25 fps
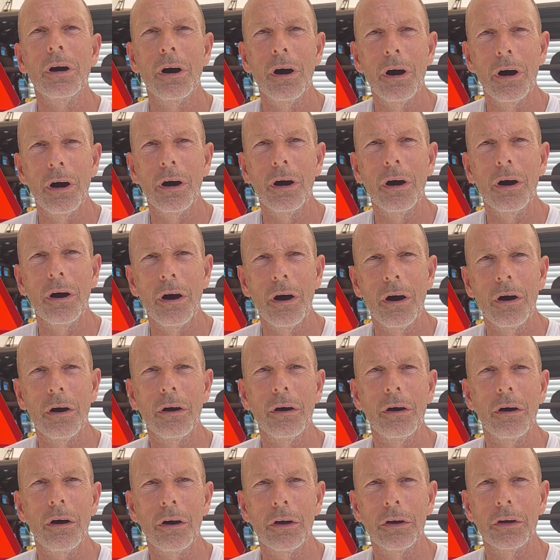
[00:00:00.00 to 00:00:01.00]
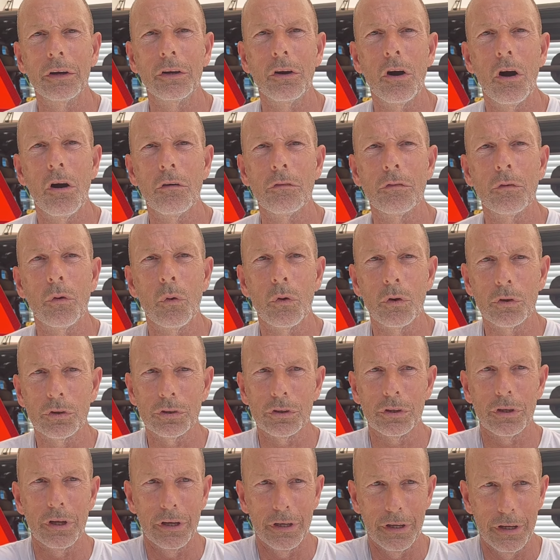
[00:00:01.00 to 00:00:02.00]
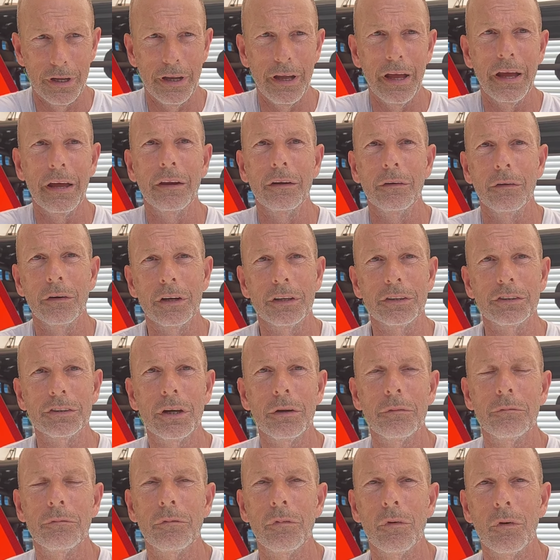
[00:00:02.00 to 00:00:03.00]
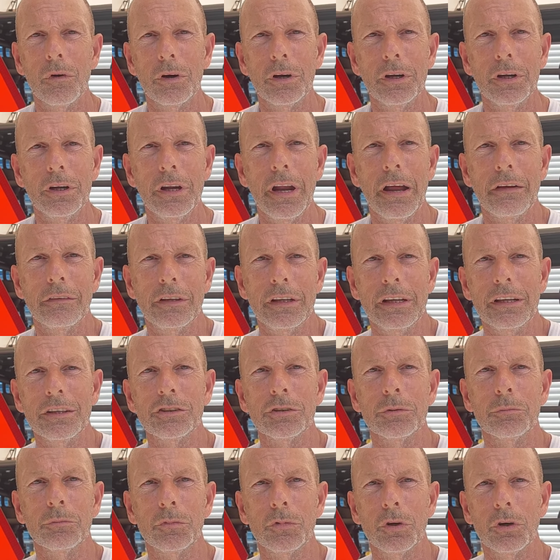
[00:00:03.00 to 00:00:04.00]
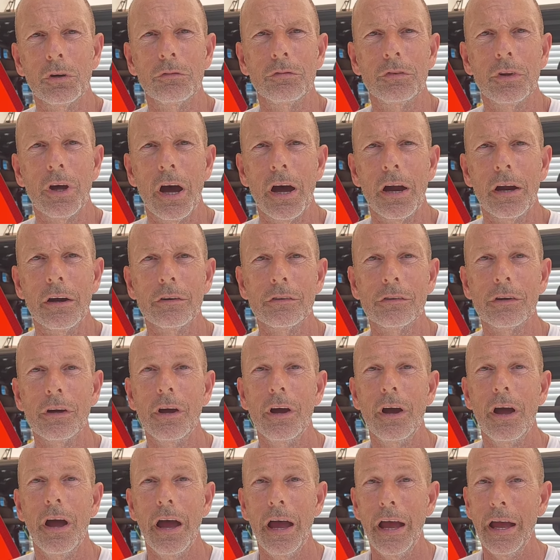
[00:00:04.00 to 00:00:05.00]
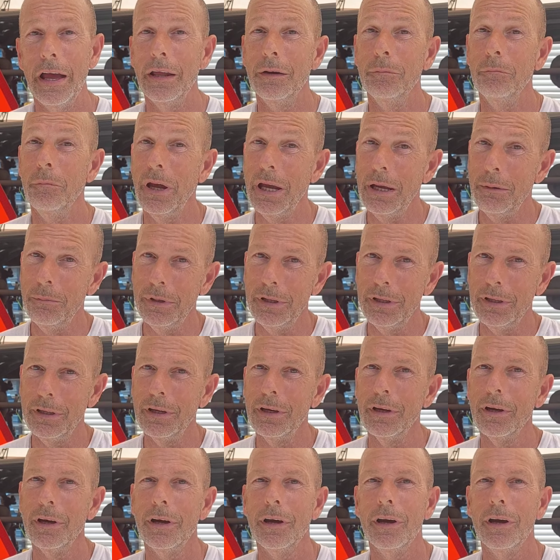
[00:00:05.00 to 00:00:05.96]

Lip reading: on a golf course, again, except for you'd have to get some turf tires and maybe